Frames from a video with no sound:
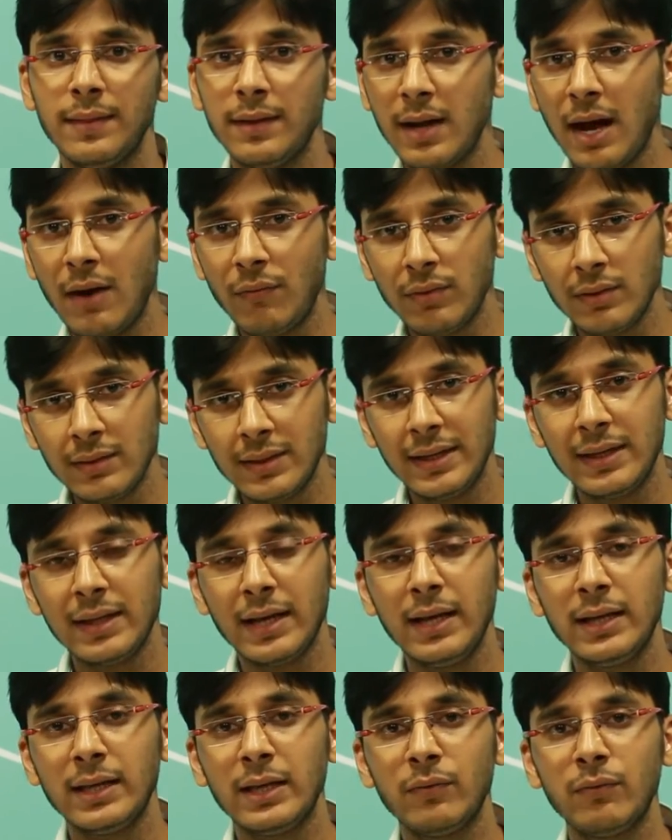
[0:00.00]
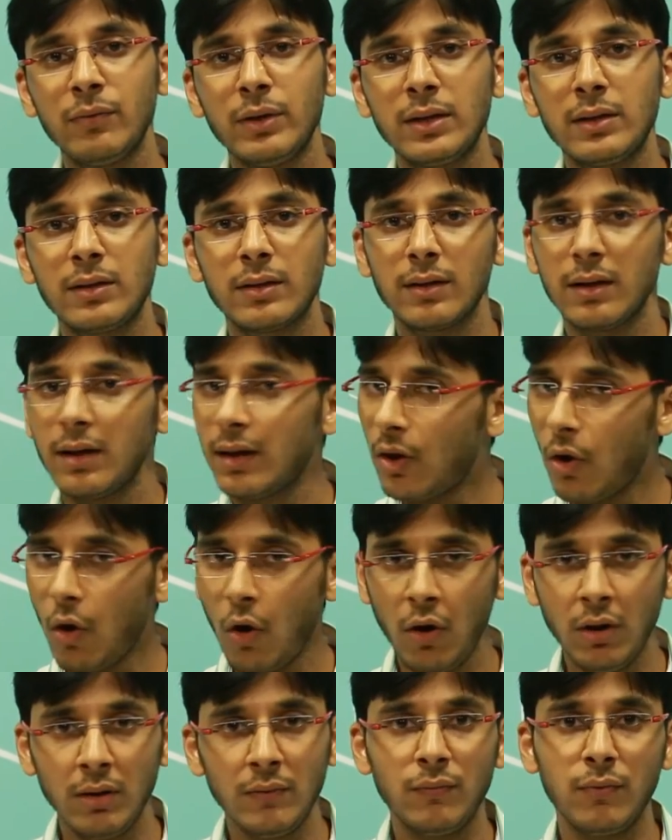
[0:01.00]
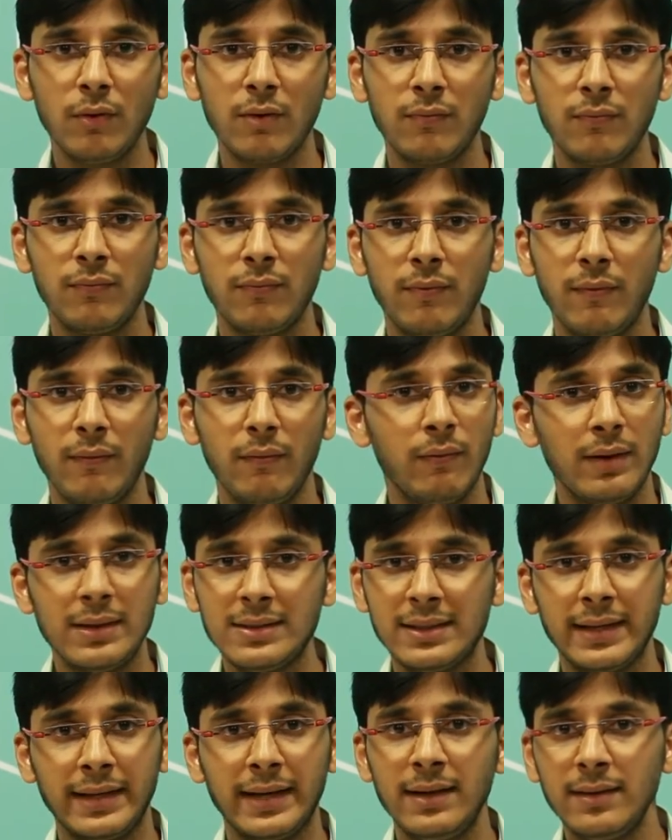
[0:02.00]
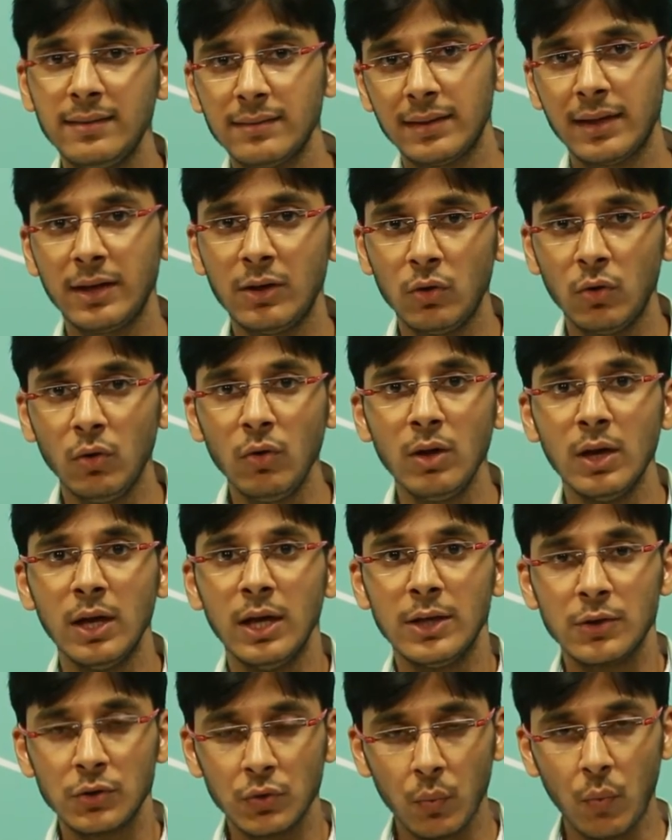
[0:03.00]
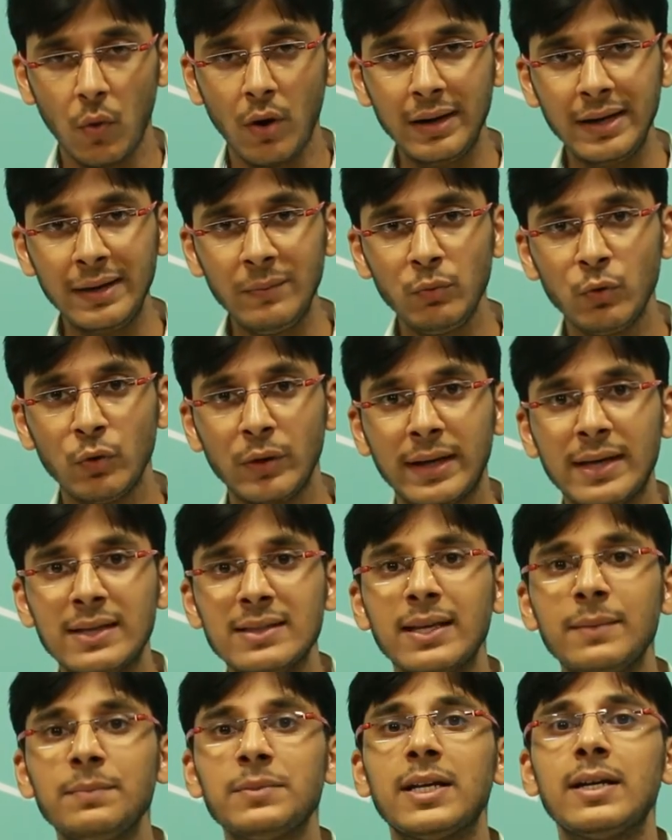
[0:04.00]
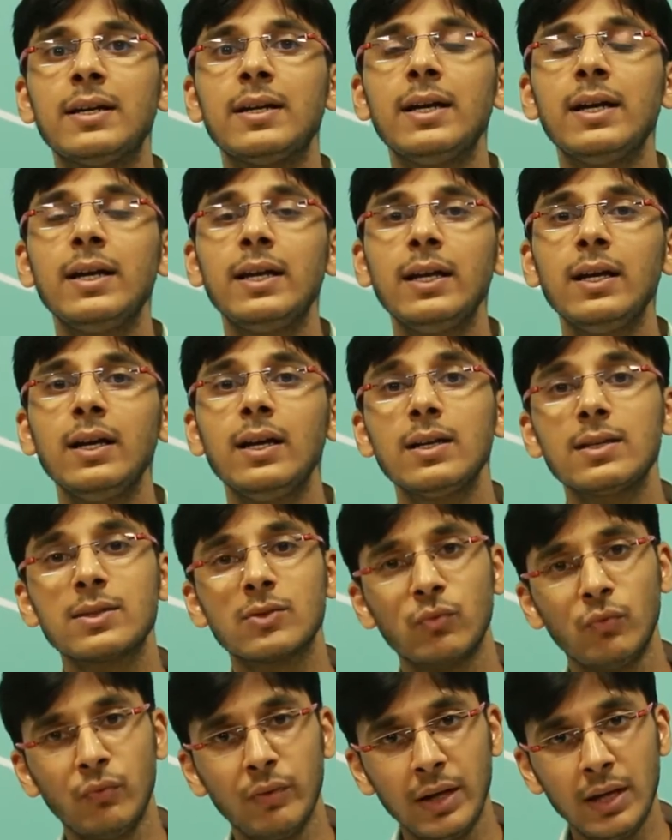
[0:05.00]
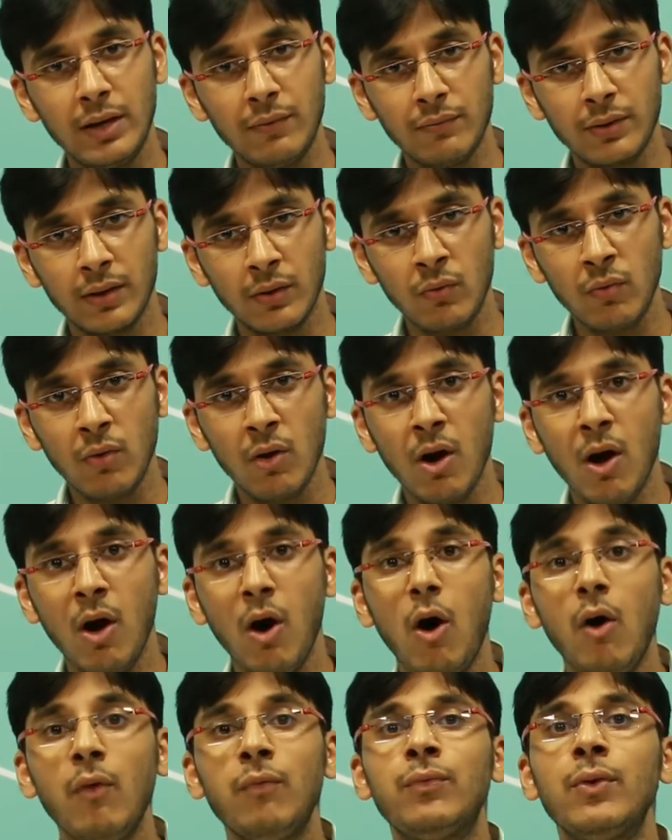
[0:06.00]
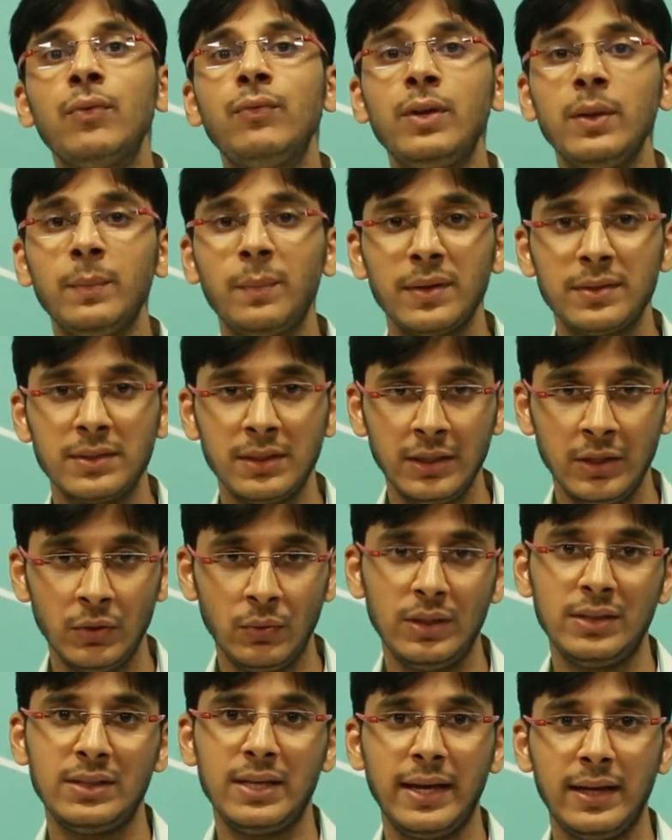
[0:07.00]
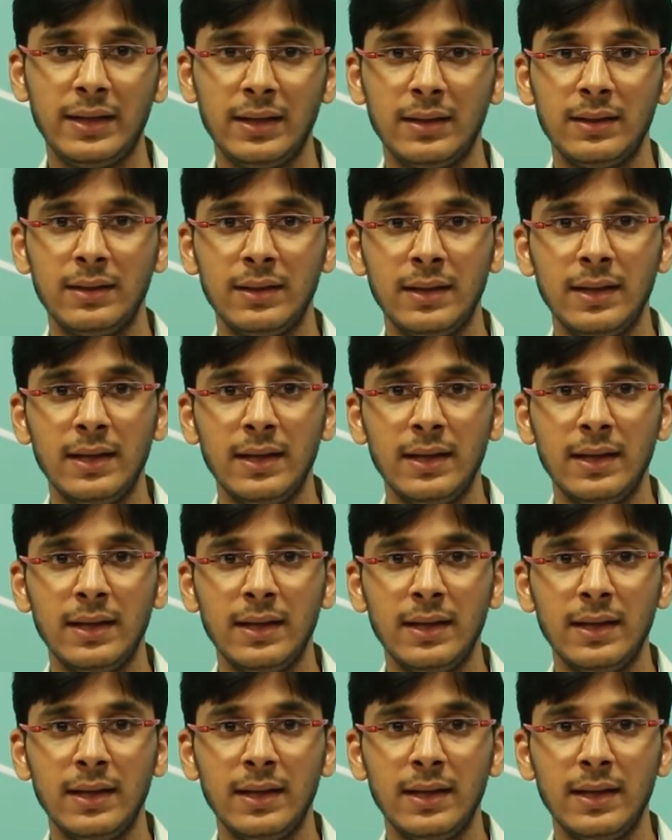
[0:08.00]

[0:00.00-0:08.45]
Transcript: then after that I'll give it on for one second then low so what i'm doing is i'm generating a square wave of 50 percent duty cycle